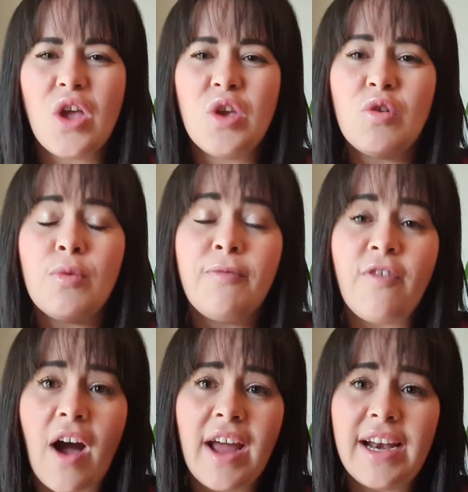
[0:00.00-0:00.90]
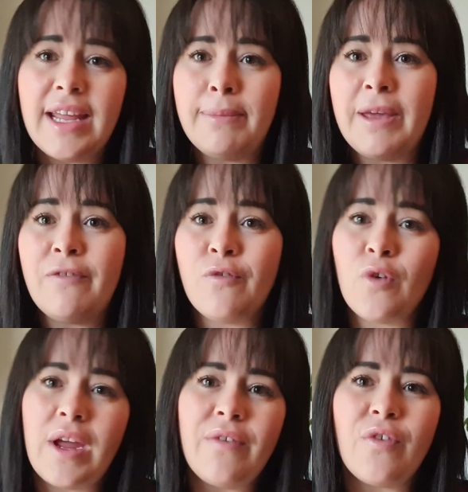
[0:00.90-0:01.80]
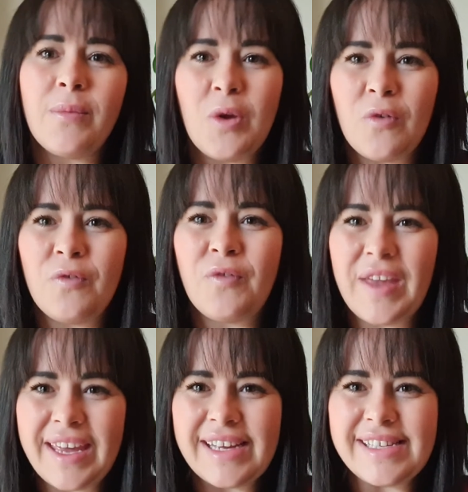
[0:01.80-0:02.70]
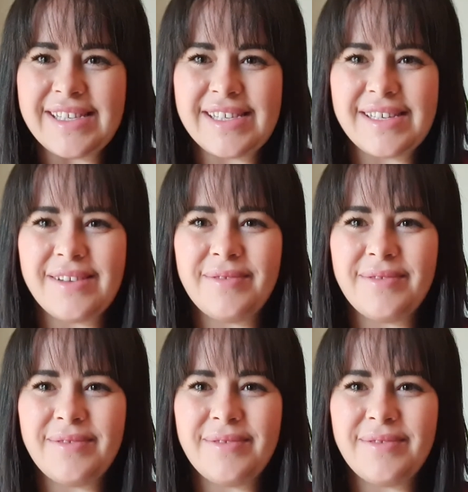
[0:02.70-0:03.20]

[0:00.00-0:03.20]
You will finally be free from your fears.